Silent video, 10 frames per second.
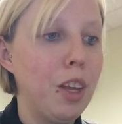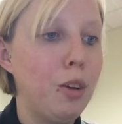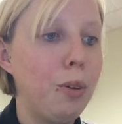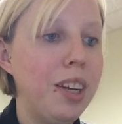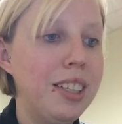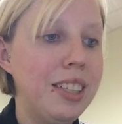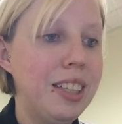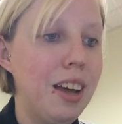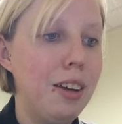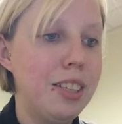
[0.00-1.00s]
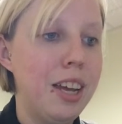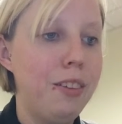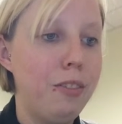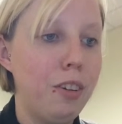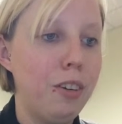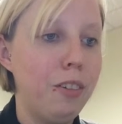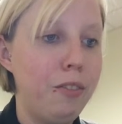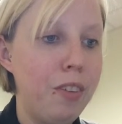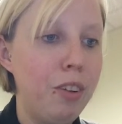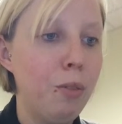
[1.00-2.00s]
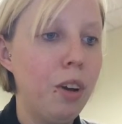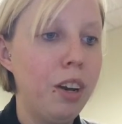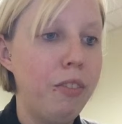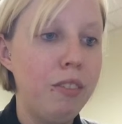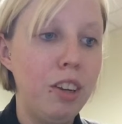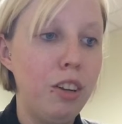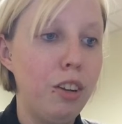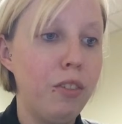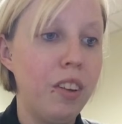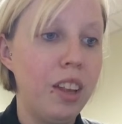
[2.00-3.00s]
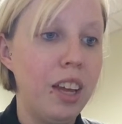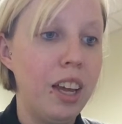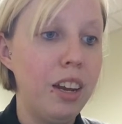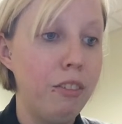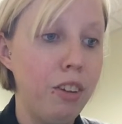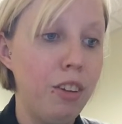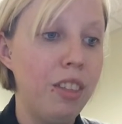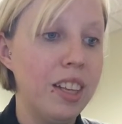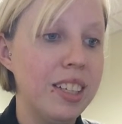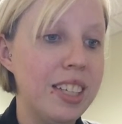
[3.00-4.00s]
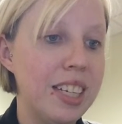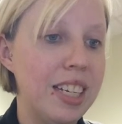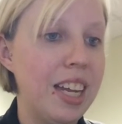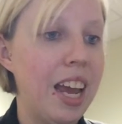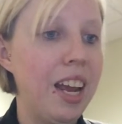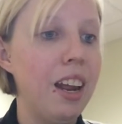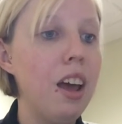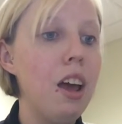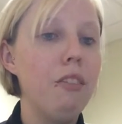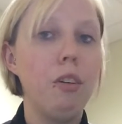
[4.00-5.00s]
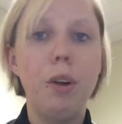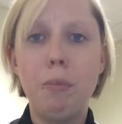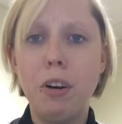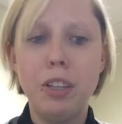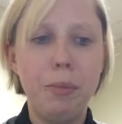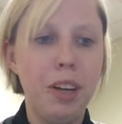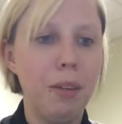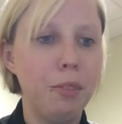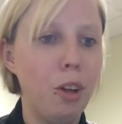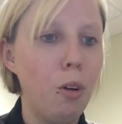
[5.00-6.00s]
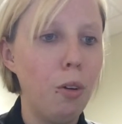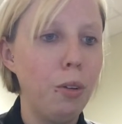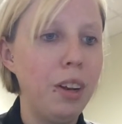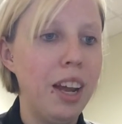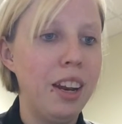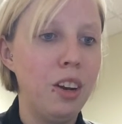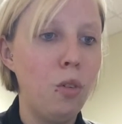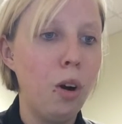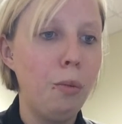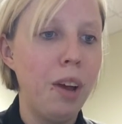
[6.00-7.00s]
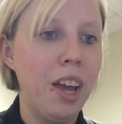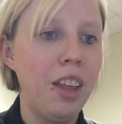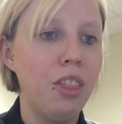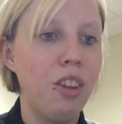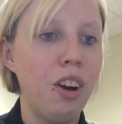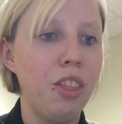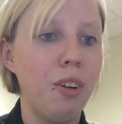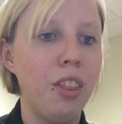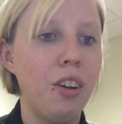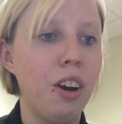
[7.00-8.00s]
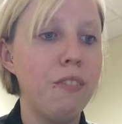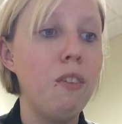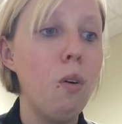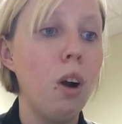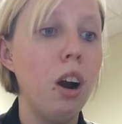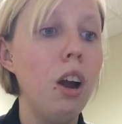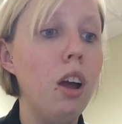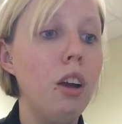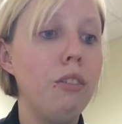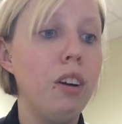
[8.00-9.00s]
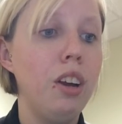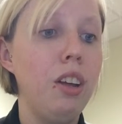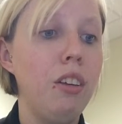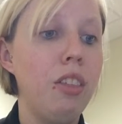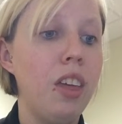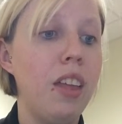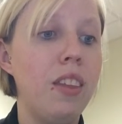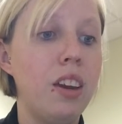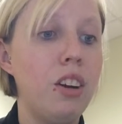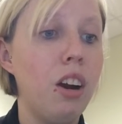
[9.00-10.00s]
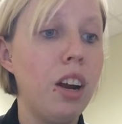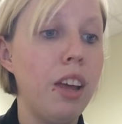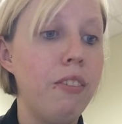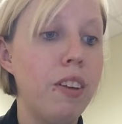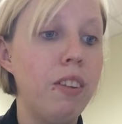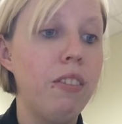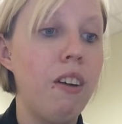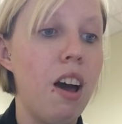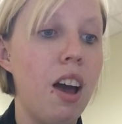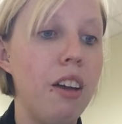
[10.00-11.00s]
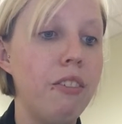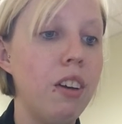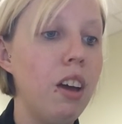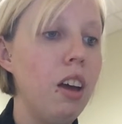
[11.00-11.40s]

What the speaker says: Greece said for 51 to 52 for the end of youth, and 68 for when a person becomes old, and in Norway 33 to 34 for youth, and then Turkey 55